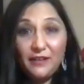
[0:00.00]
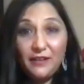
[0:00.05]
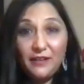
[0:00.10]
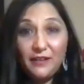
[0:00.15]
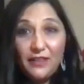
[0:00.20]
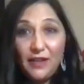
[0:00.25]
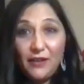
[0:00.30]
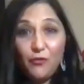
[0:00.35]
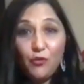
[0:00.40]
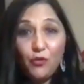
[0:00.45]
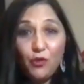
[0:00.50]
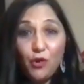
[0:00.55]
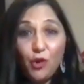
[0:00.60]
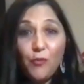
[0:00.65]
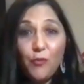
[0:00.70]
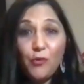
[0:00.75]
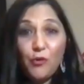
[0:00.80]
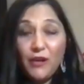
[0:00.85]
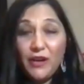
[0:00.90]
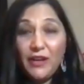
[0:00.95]
They're all
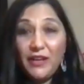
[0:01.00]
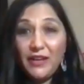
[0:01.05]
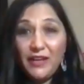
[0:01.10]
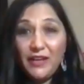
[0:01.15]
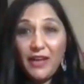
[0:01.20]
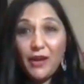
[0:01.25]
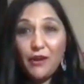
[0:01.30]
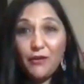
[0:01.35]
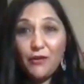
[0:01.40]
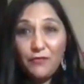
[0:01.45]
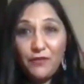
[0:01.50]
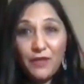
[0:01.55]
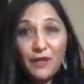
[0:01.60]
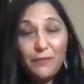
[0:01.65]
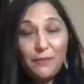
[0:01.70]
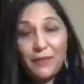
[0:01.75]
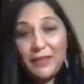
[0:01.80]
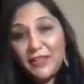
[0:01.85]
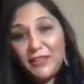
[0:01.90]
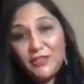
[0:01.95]
operating out of fear,
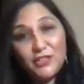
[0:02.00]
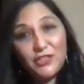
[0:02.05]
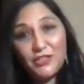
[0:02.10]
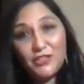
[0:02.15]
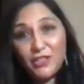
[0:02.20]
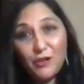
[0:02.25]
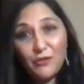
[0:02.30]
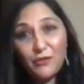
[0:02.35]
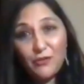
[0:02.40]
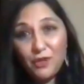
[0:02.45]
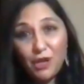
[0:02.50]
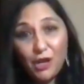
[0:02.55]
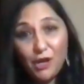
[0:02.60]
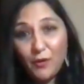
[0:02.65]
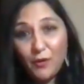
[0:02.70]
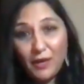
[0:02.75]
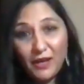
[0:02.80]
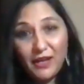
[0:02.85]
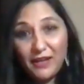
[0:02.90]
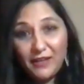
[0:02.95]
but they just don't know
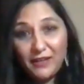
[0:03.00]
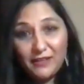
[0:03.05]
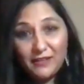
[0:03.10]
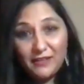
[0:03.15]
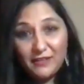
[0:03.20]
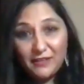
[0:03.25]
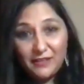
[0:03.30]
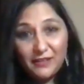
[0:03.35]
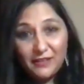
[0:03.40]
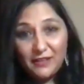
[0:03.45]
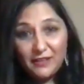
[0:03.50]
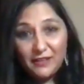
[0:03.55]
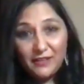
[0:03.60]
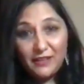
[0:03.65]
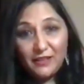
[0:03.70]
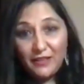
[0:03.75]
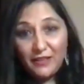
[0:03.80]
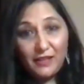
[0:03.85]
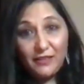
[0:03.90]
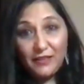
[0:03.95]
it,
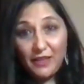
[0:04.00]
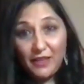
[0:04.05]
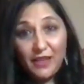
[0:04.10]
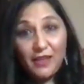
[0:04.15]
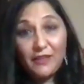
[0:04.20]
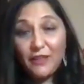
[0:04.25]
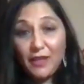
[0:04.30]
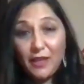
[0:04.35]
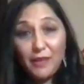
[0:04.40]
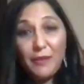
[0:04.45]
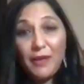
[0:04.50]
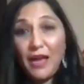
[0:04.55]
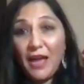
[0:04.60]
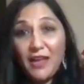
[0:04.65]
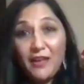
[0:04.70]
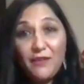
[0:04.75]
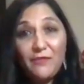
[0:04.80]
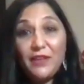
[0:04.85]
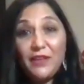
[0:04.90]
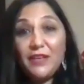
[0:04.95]
that they're
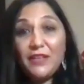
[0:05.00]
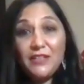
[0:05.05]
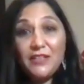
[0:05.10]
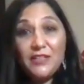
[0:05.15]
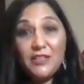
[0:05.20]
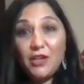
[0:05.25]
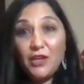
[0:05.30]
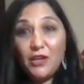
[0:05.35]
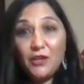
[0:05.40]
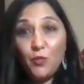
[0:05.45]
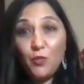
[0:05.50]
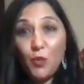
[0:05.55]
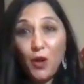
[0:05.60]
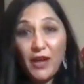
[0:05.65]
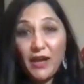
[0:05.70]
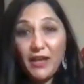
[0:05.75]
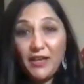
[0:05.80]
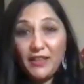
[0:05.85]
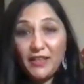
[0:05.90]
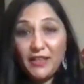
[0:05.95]
behaving in certain
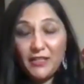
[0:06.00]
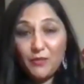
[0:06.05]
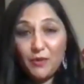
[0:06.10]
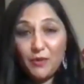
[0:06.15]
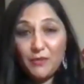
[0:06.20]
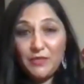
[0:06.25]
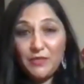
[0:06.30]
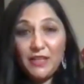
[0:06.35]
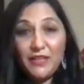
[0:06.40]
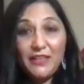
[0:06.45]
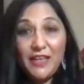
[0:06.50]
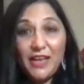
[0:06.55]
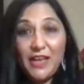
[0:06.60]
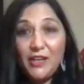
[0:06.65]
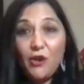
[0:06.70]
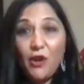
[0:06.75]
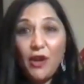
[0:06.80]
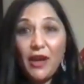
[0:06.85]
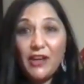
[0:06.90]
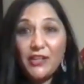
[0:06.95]
way. That's why I'm saying they're
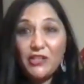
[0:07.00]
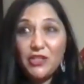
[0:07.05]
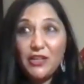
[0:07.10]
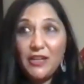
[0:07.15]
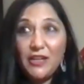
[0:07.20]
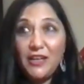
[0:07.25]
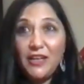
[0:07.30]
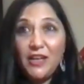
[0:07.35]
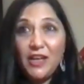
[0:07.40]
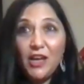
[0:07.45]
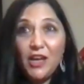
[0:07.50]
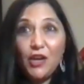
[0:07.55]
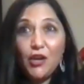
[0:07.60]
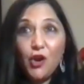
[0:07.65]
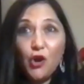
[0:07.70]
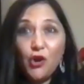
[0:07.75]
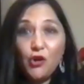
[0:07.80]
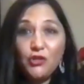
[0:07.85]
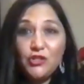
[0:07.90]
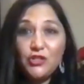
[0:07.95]
not actually
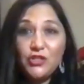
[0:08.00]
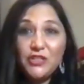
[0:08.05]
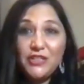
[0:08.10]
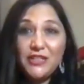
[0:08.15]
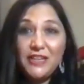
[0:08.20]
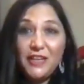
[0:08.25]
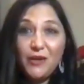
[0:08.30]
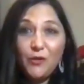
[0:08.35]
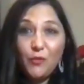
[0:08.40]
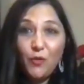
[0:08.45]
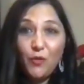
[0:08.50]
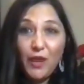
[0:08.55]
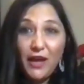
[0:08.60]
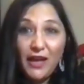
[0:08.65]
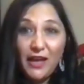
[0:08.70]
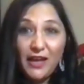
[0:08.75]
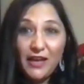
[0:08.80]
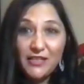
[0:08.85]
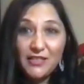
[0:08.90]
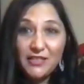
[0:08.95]
consciously aware.